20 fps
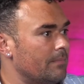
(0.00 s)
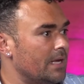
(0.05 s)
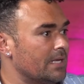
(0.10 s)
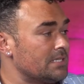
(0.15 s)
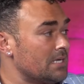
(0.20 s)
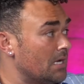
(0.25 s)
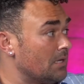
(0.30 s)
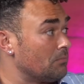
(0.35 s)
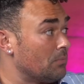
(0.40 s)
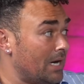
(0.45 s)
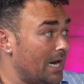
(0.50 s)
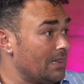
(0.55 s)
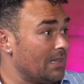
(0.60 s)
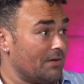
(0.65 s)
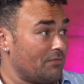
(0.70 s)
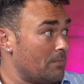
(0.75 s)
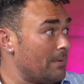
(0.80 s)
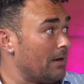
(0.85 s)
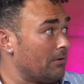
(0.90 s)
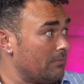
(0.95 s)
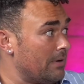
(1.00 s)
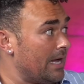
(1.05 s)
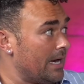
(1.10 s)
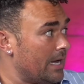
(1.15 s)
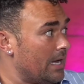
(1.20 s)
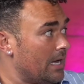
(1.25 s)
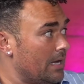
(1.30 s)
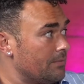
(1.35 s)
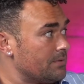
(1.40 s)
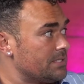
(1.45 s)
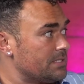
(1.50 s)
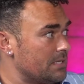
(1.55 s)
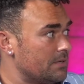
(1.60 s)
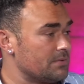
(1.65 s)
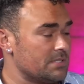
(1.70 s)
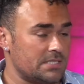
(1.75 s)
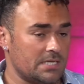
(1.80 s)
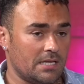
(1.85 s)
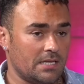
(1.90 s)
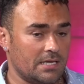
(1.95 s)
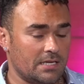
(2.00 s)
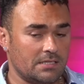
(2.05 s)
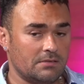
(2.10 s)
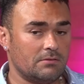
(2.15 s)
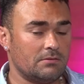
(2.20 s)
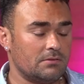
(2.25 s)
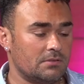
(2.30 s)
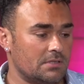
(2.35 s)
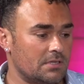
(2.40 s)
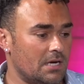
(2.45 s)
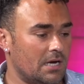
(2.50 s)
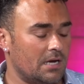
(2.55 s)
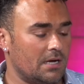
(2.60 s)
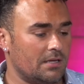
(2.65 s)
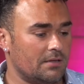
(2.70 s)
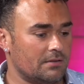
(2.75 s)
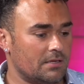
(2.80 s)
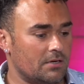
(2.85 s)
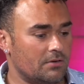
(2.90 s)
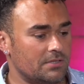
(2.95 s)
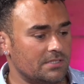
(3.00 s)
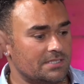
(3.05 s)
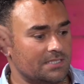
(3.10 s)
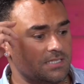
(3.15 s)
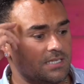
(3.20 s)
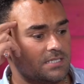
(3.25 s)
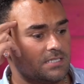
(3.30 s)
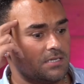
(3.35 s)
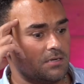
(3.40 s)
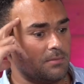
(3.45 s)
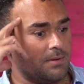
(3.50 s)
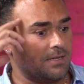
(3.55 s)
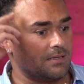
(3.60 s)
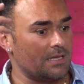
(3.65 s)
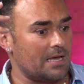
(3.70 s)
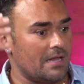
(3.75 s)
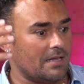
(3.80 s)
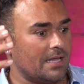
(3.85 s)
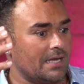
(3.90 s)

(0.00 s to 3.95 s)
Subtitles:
It's what I love about Retta. I was telling Cody's assistant about that,